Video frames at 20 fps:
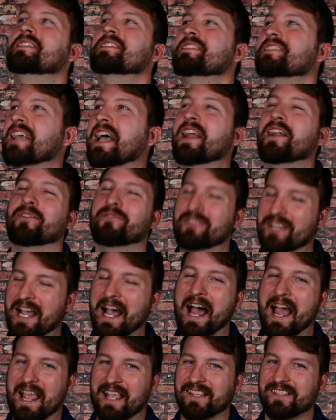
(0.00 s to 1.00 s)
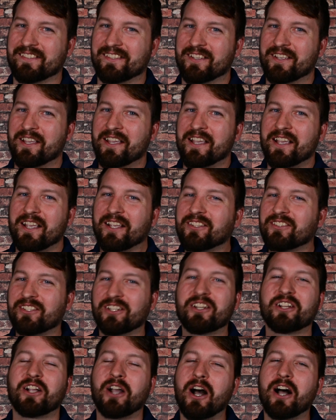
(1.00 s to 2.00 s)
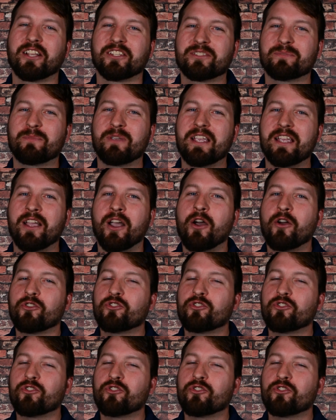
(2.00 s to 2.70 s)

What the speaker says: set of dies is going to cost me